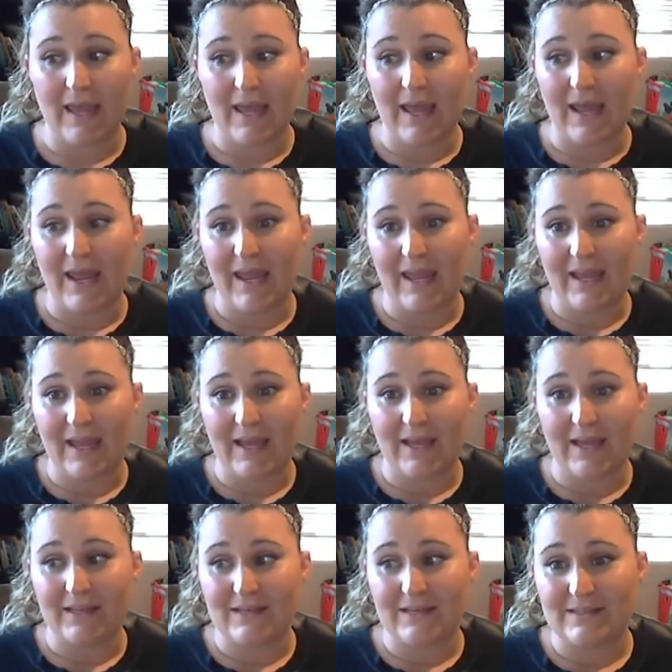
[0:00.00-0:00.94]

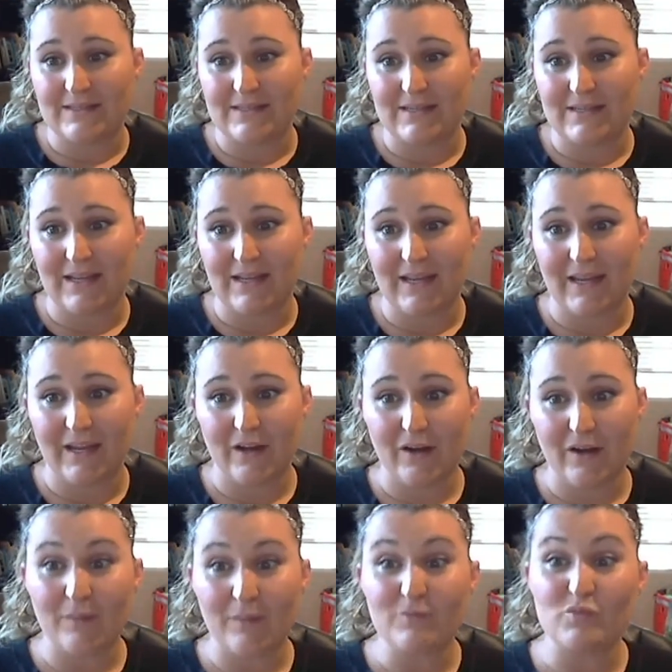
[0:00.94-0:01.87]
And
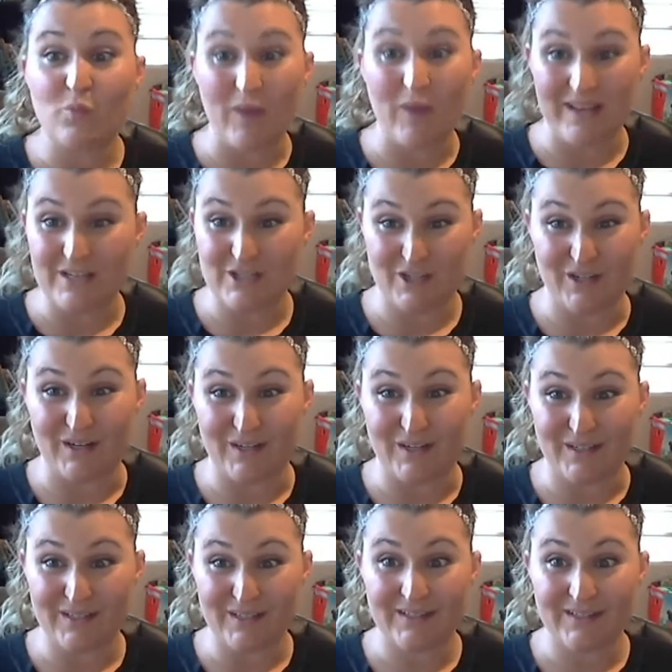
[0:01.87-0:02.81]
here comes
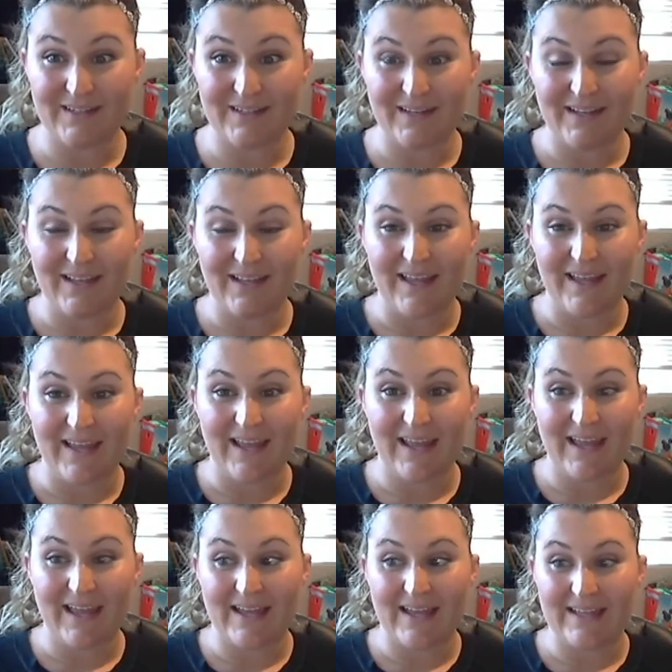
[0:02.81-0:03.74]
winter,
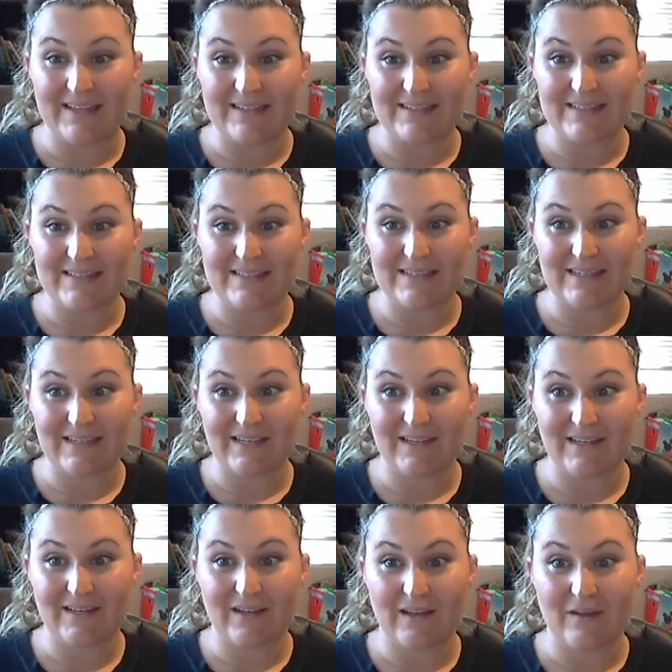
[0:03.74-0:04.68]
and
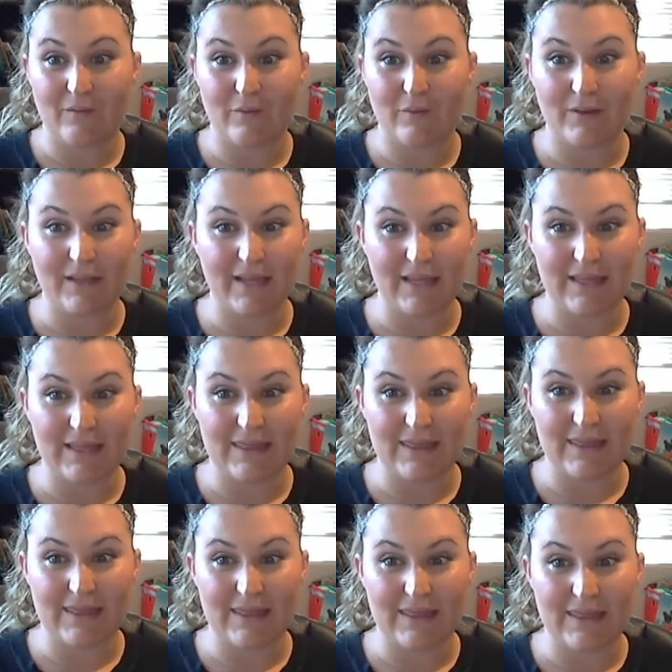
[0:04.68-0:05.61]
we're in like
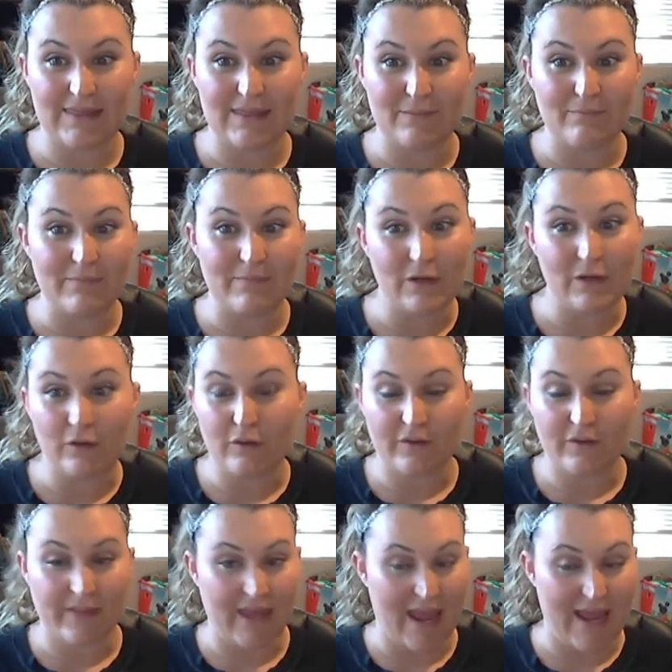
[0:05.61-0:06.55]
the middle or
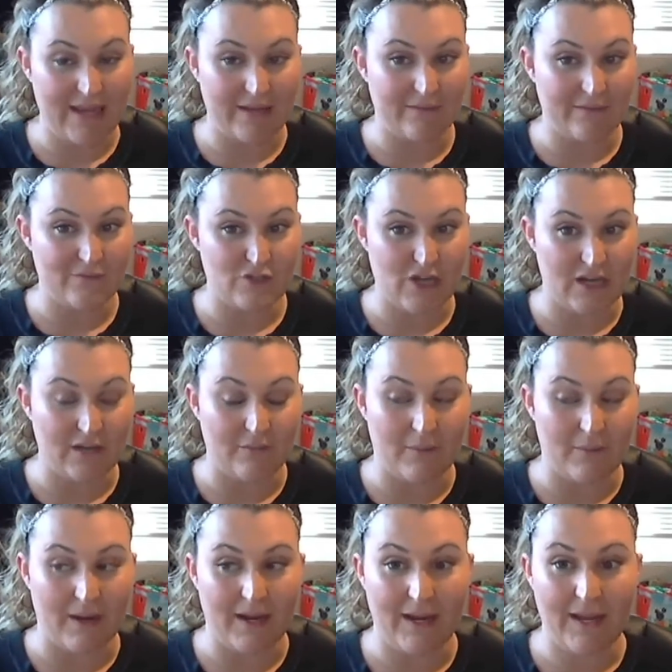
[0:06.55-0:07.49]
the end of
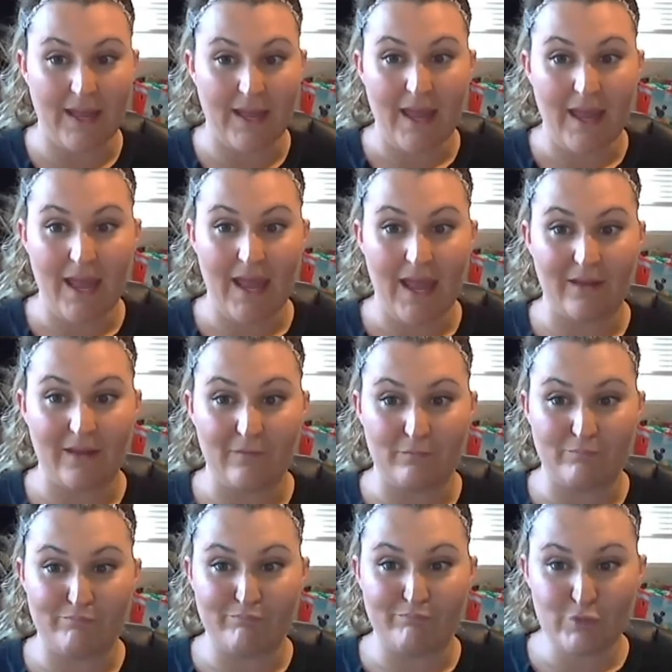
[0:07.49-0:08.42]
January, and
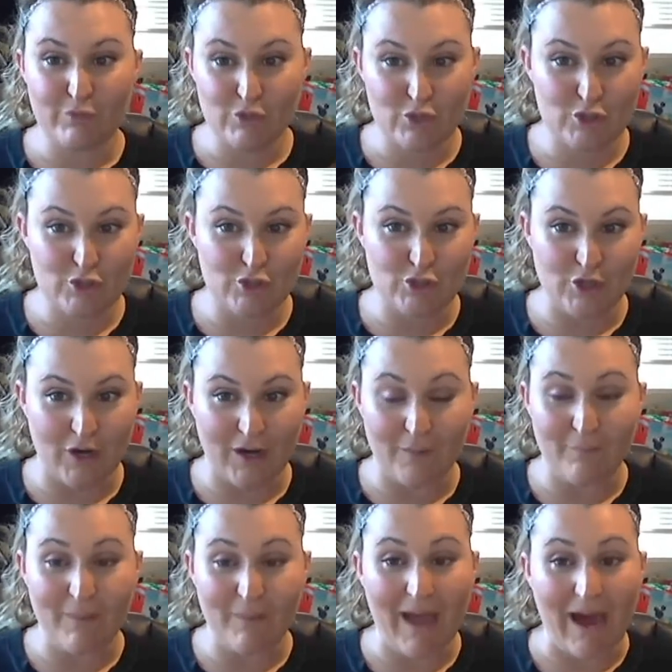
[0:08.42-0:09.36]

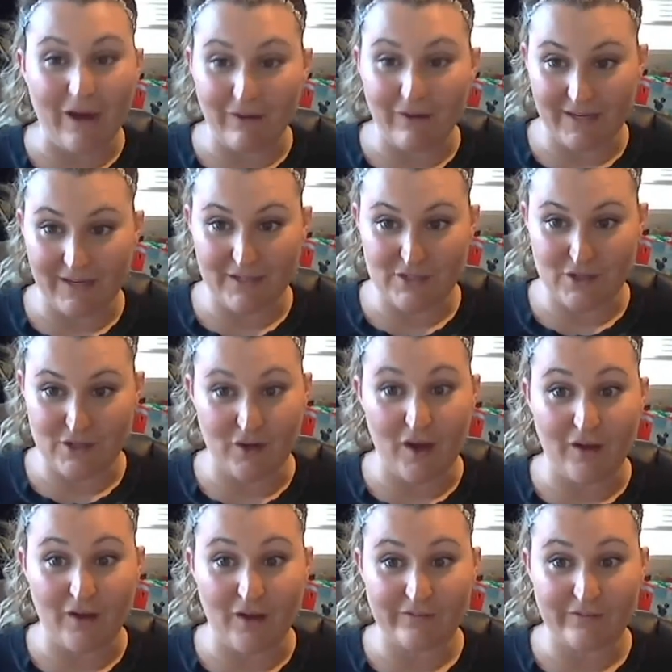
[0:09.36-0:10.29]
our power gets turned
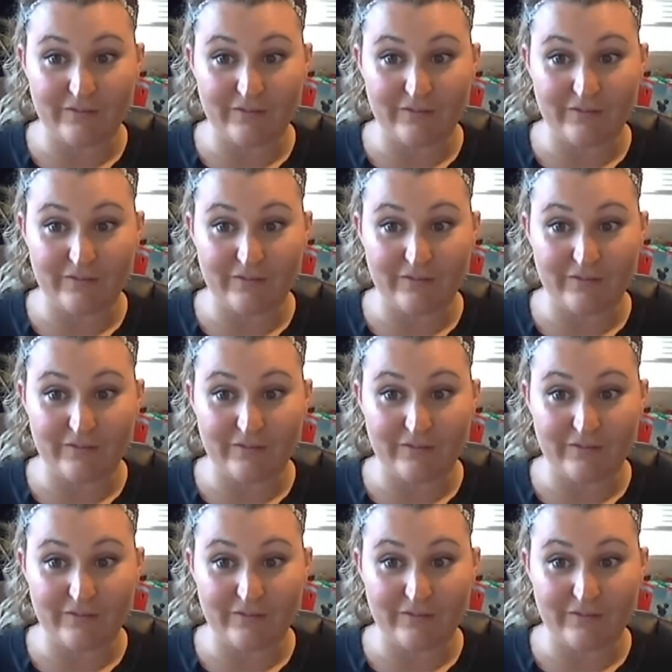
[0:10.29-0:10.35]
off.